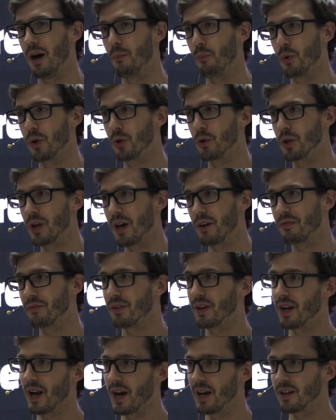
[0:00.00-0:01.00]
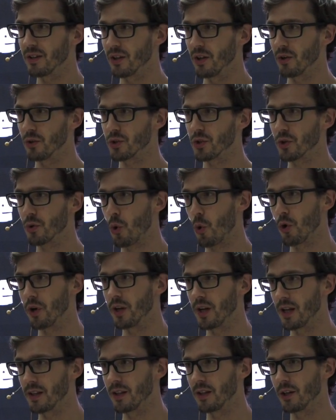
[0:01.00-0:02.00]
We could have client nodes or
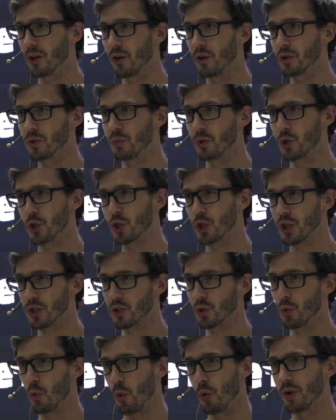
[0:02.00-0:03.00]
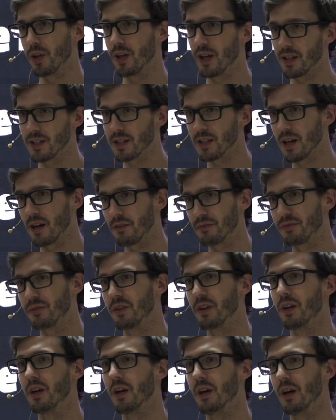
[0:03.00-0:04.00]
coordinating nodes, which just coordinate stuff.
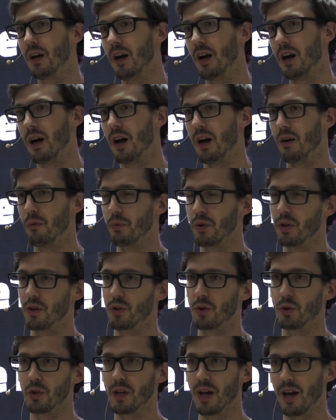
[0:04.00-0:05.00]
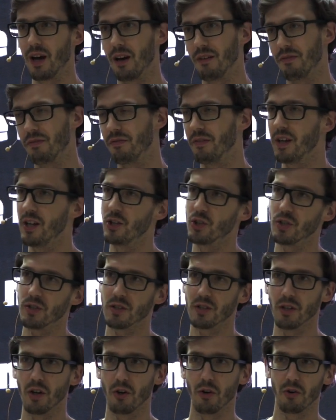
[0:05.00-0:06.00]
We could have
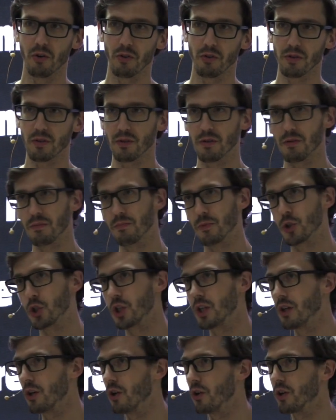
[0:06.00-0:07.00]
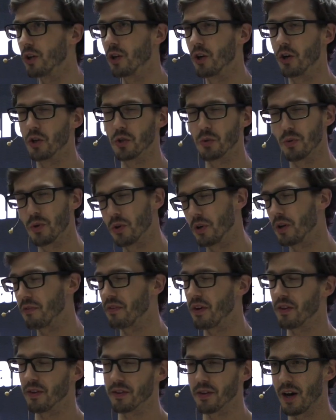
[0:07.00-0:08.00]
ingest nodes, machine learning nodes. We could have
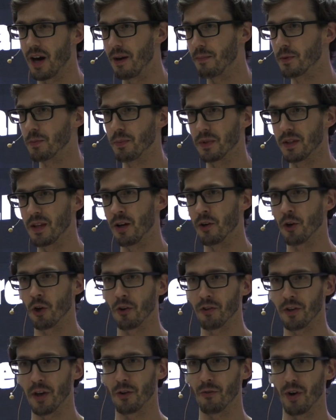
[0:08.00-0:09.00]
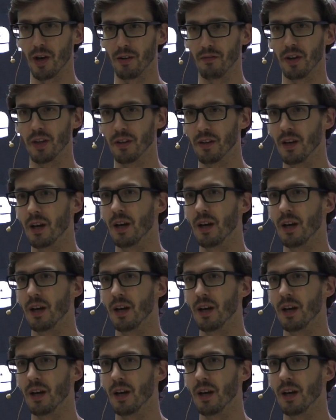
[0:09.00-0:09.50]
other types, but they are not that relevant.